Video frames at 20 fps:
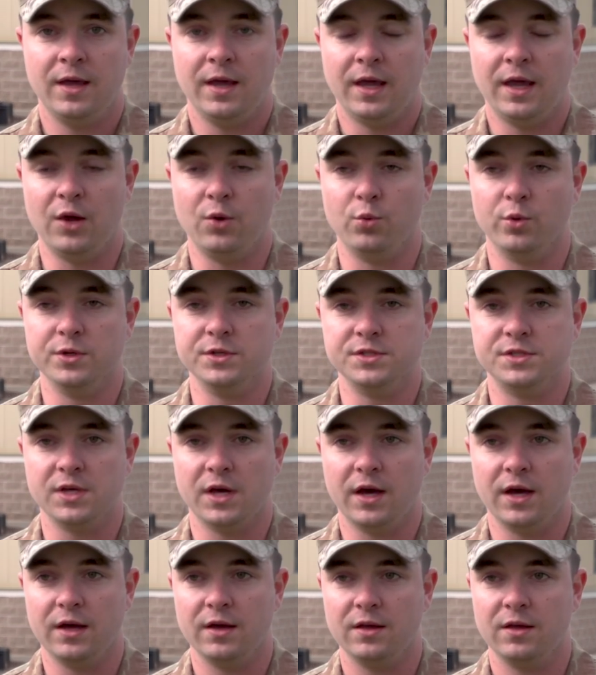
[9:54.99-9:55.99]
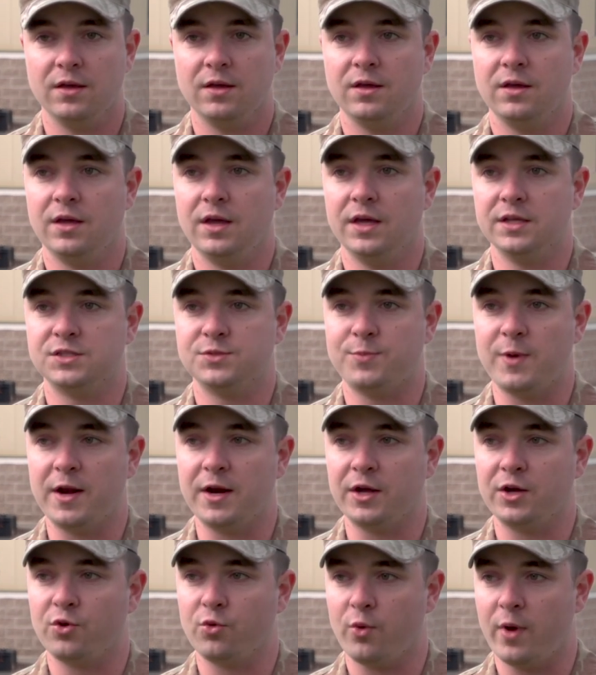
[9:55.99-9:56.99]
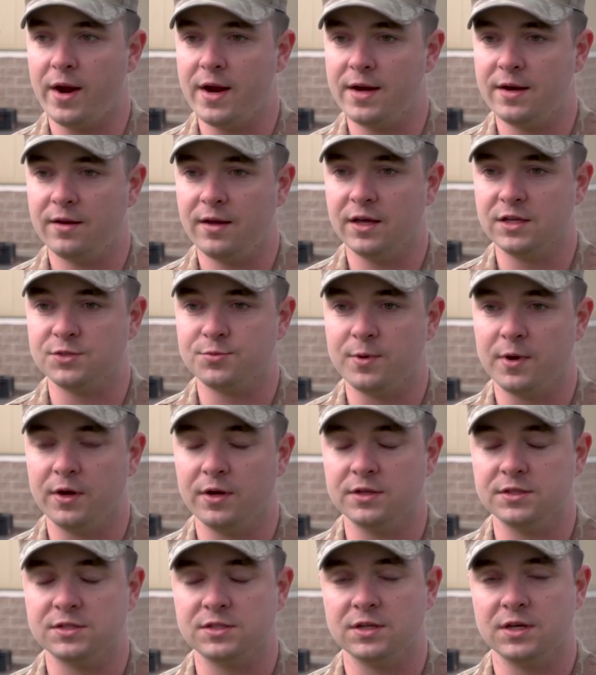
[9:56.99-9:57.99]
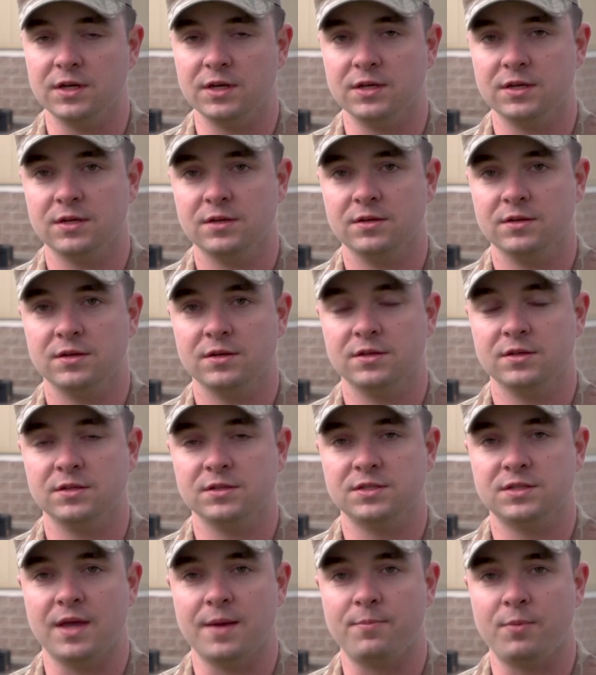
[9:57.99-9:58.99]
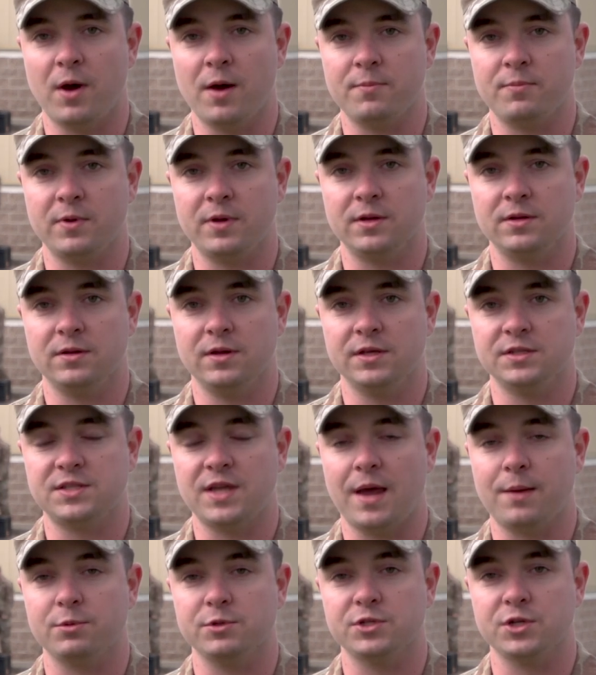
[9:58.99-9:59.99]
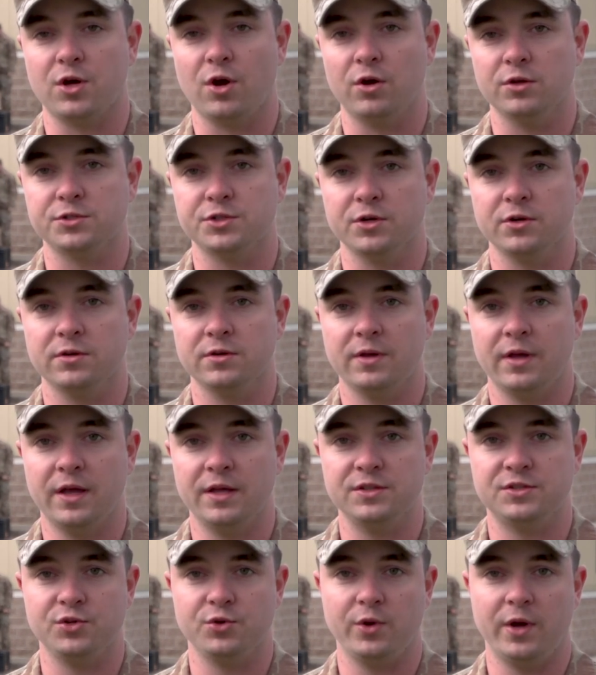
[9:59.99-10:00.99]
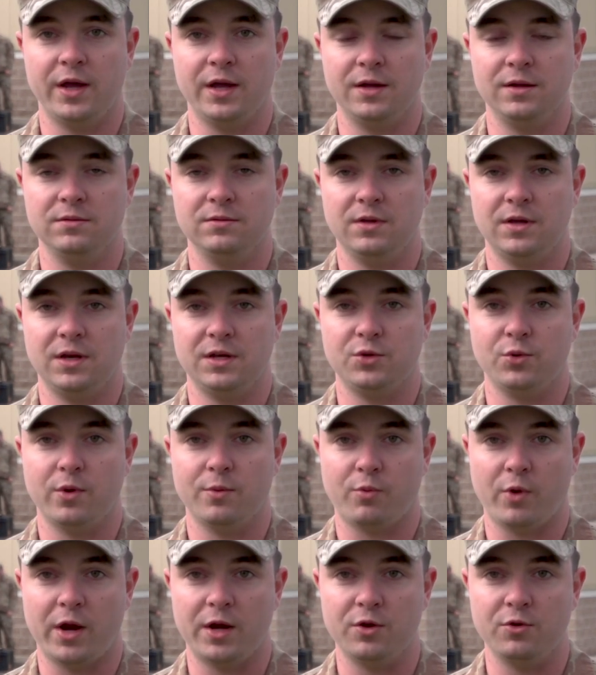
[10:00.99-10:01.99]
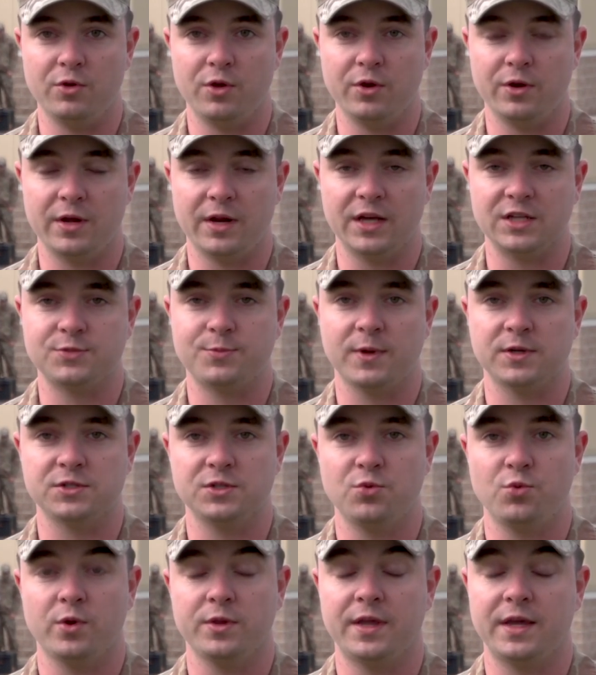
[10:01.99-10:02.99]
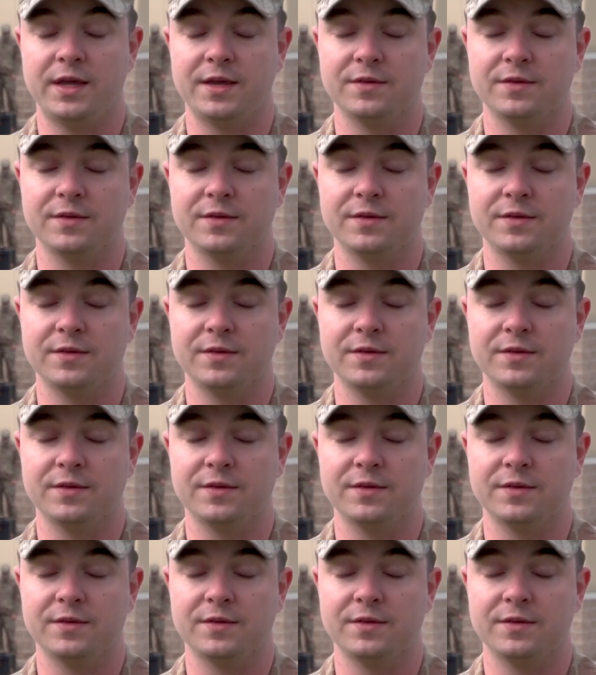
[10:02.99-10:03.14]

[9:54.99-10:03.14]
It's been a great experience to step up and establish a culture into a brand new unit, especially one that